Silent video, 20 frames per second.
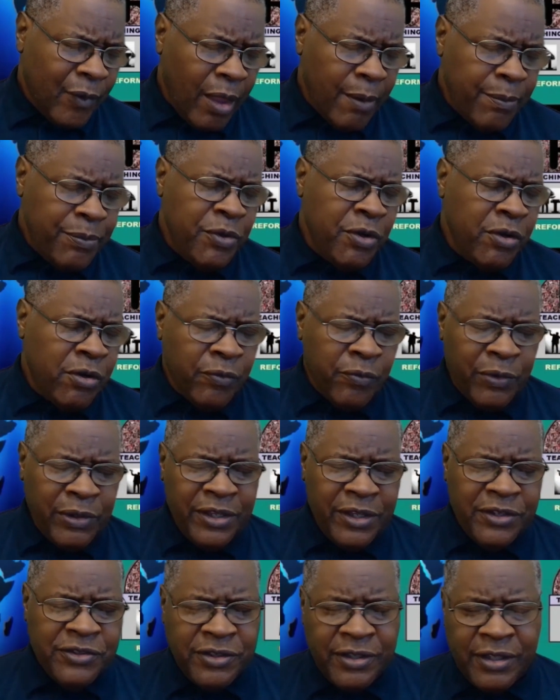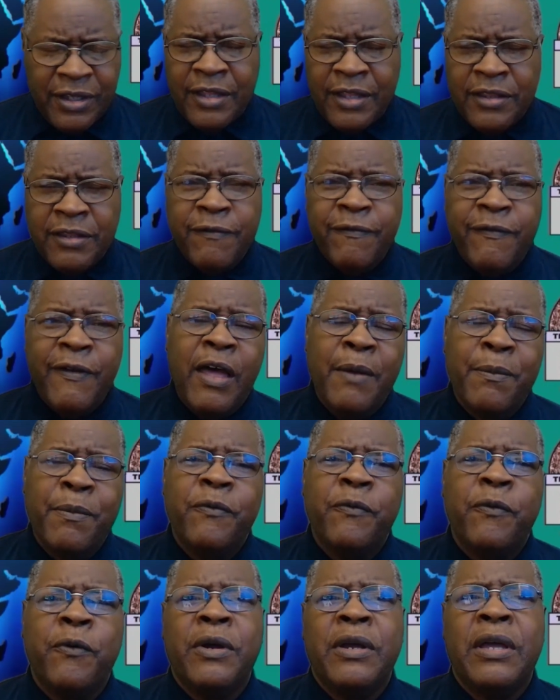Pure religion and undefiled
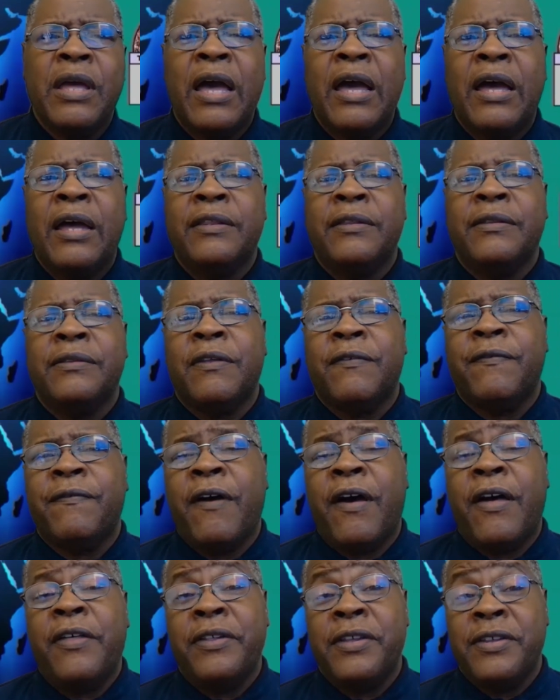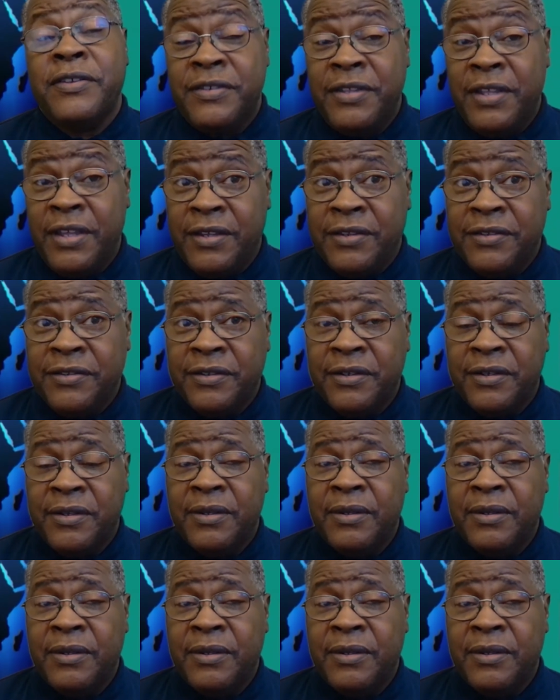before God the Father is this: